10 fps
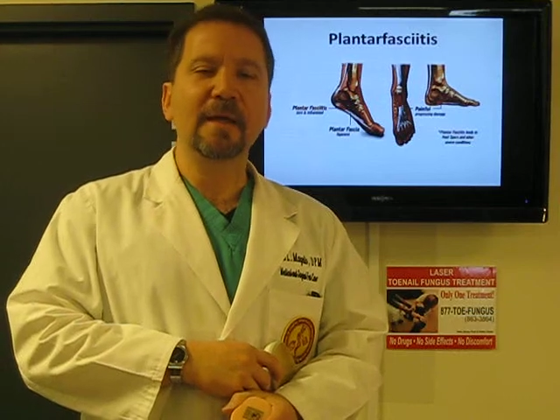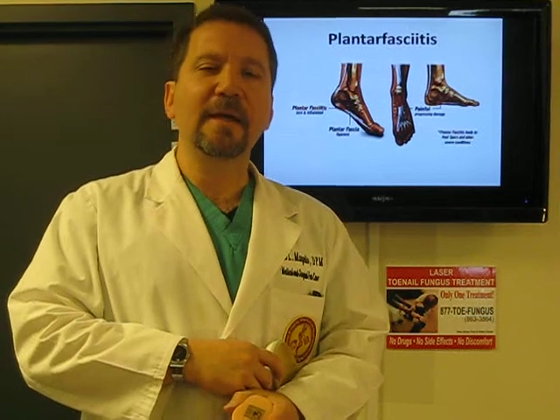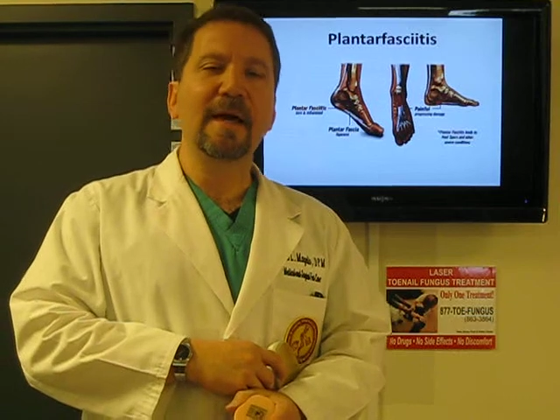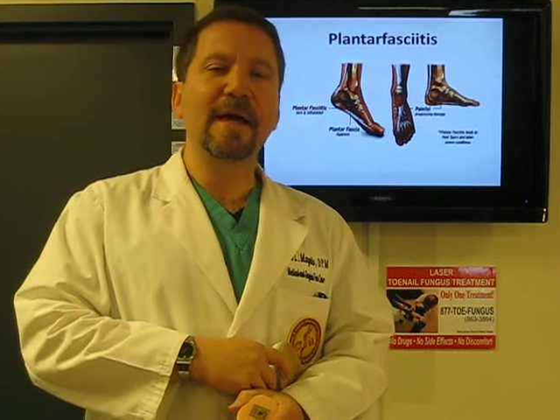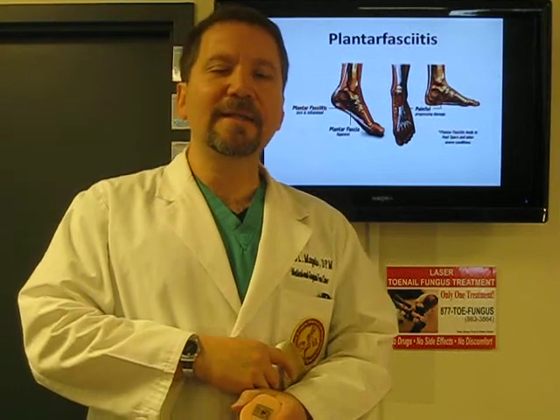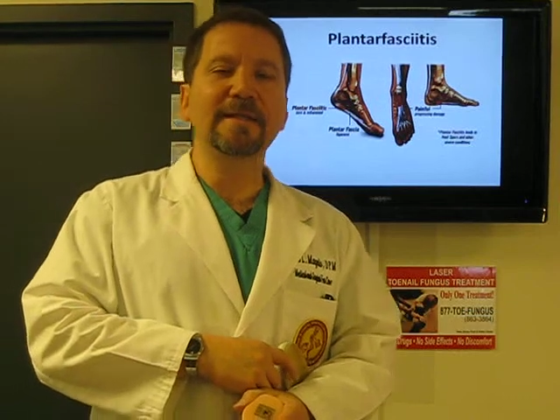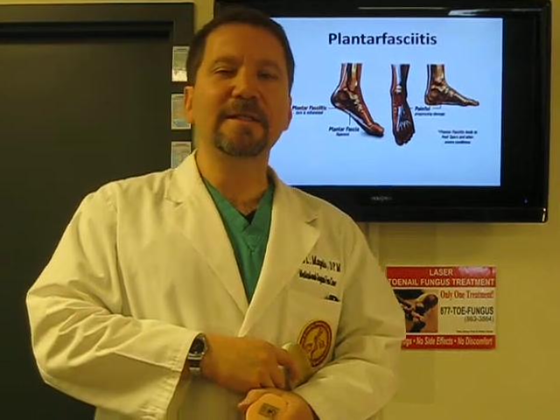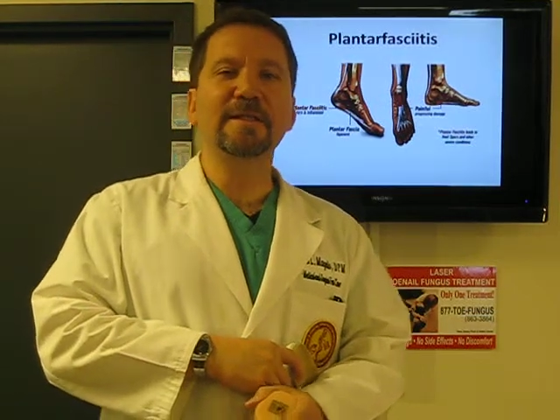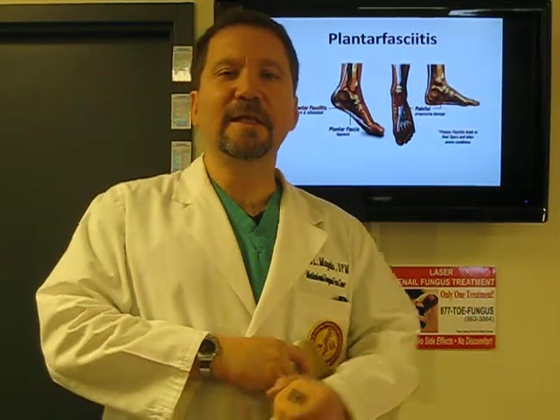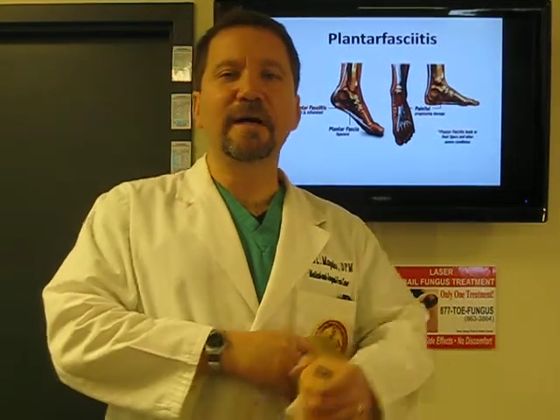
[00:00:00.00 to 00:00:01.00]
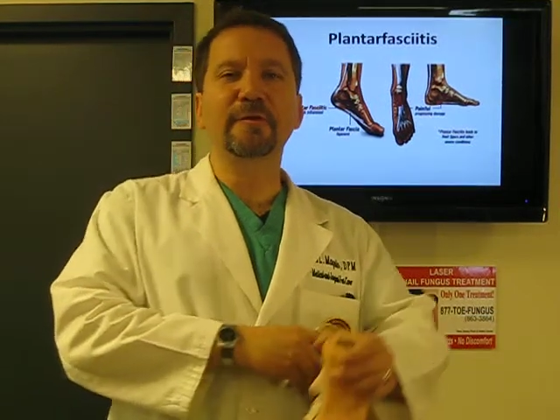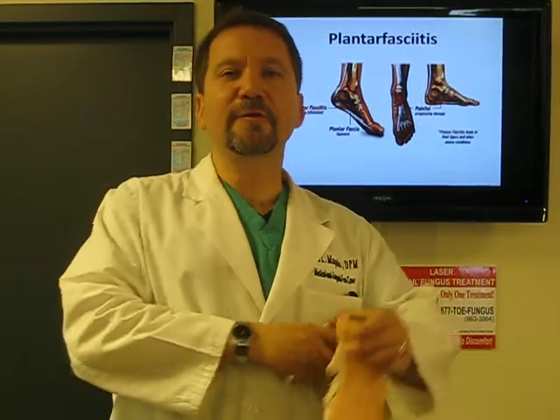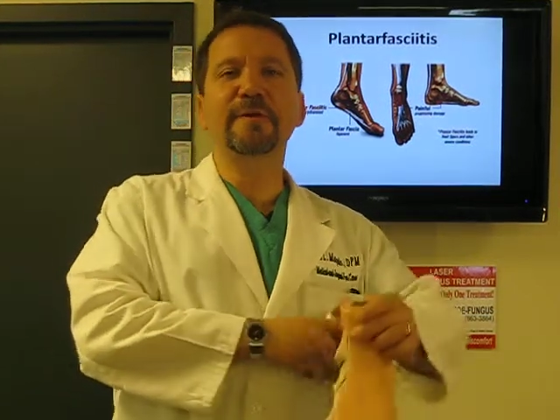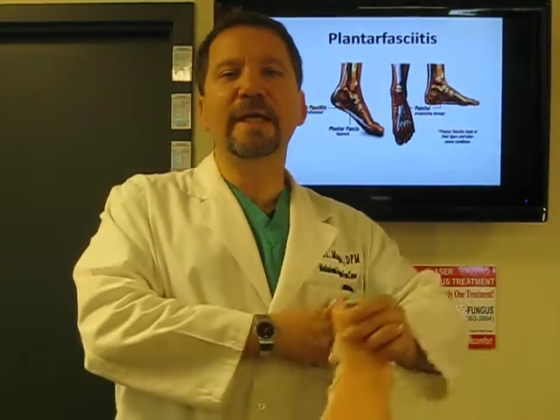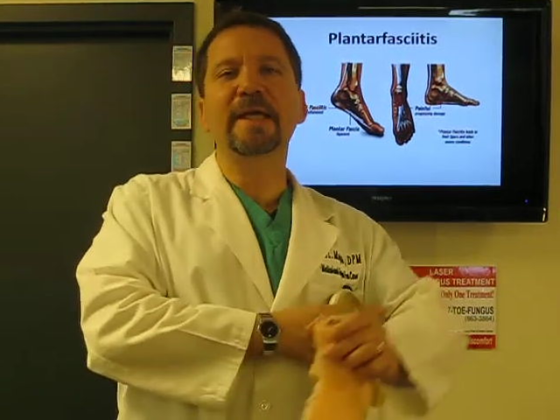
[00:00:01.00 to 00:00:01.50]
Hi, this is
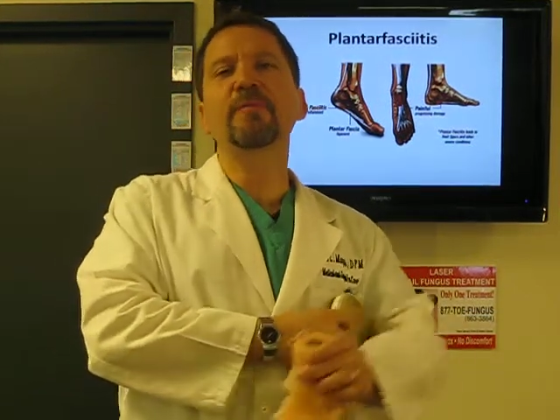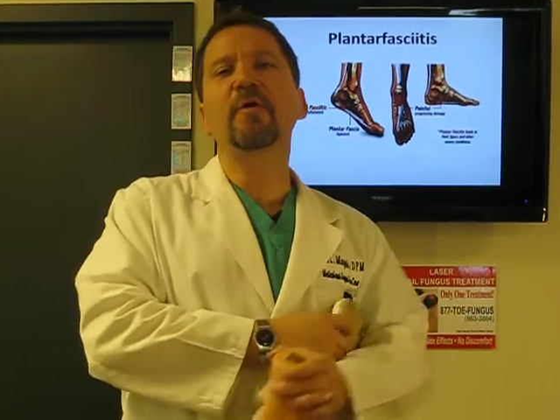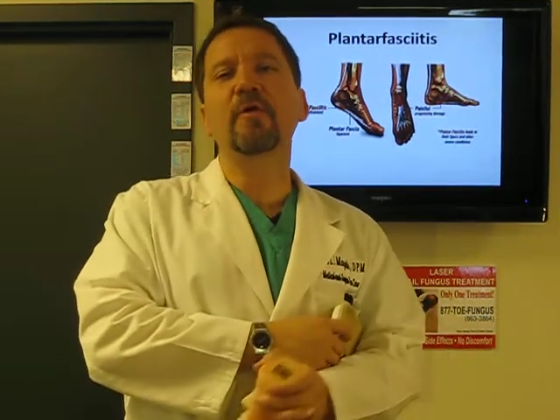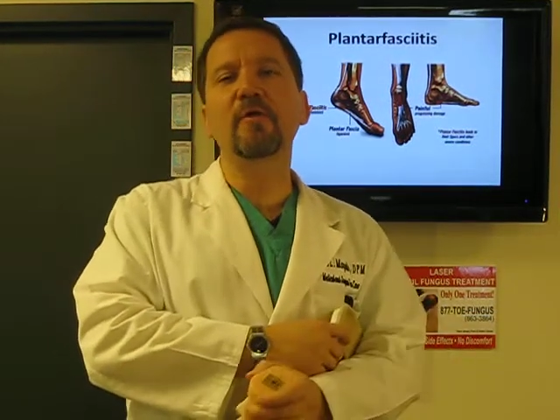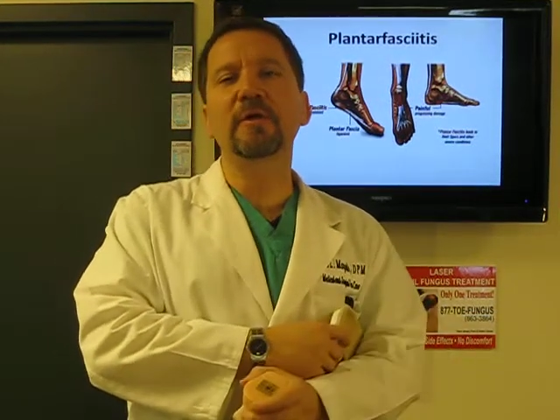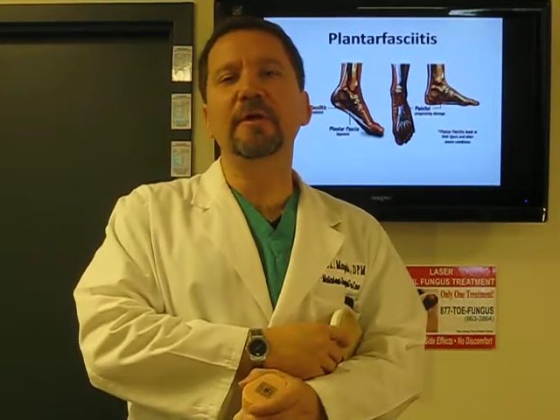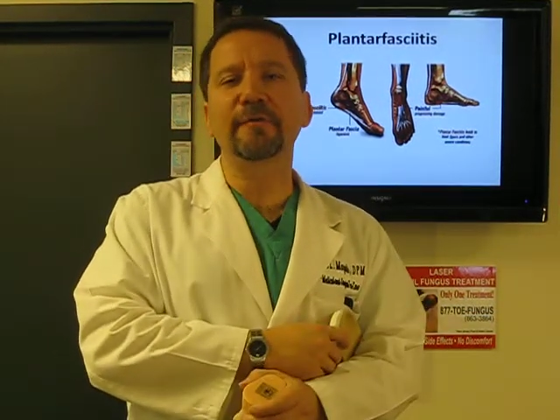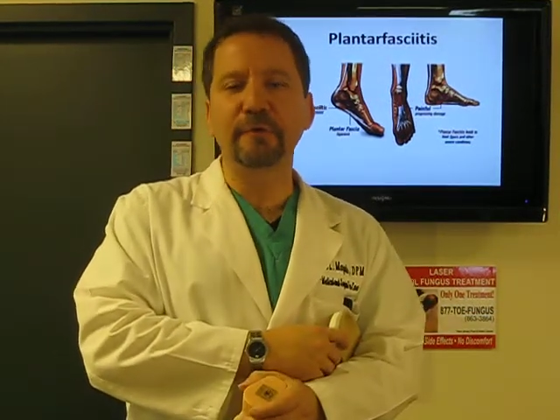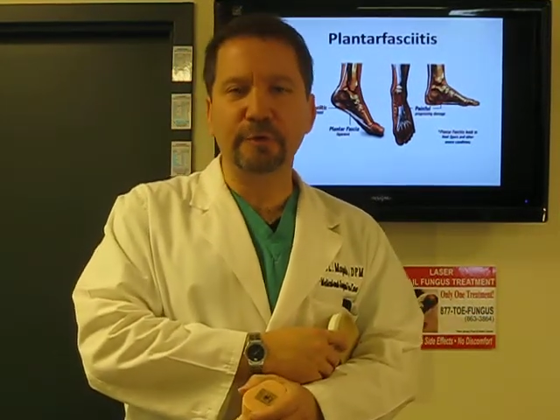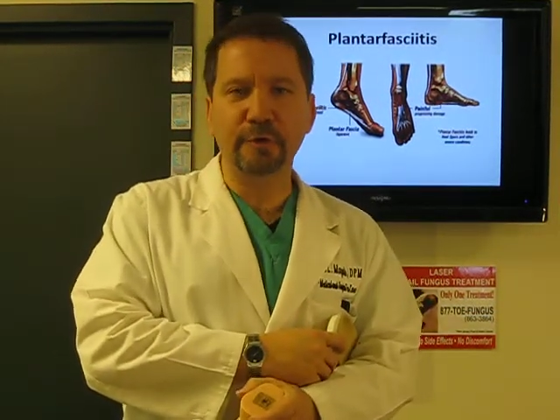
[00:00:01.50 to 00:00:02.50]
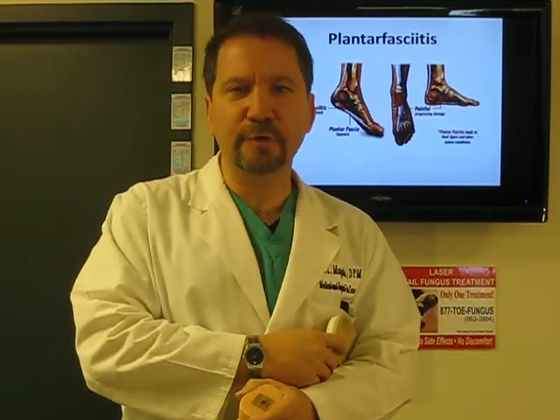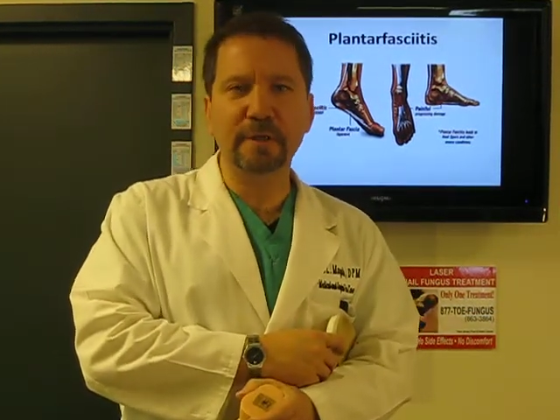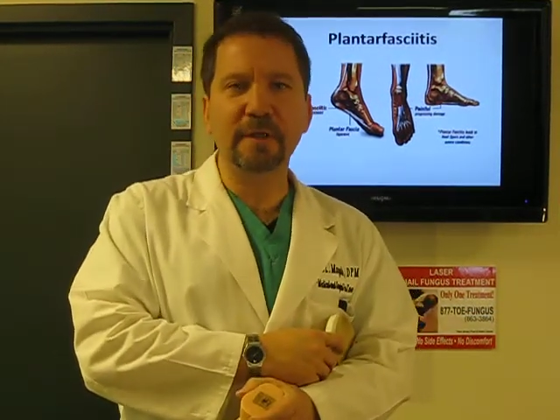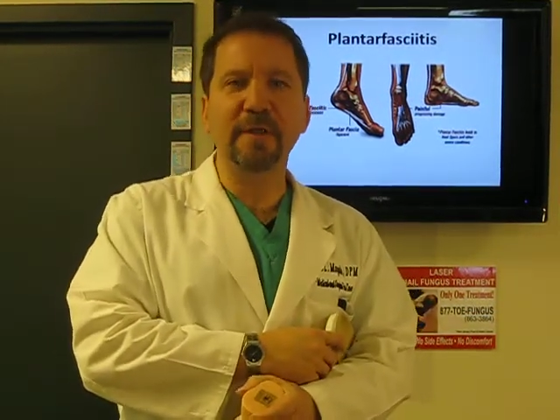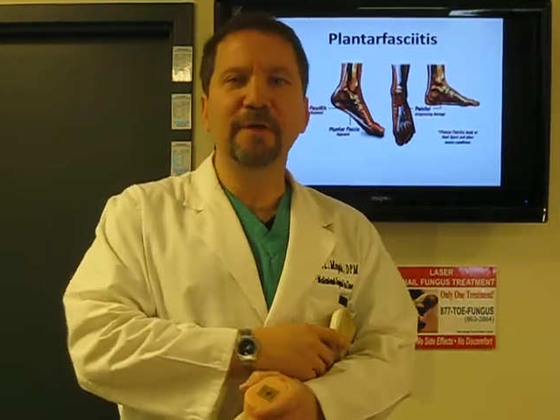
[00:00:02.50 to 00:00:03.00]
Dr. Dan Margolin of New
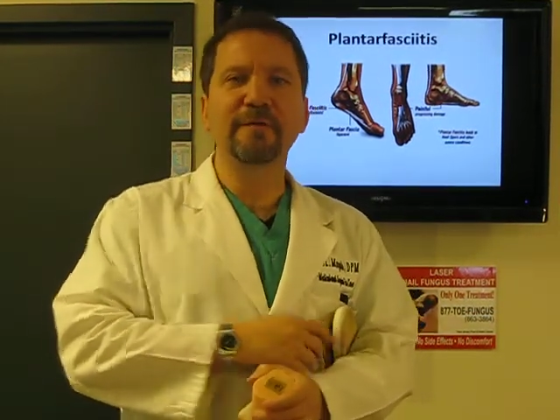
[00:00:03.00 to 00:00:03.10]
Jersey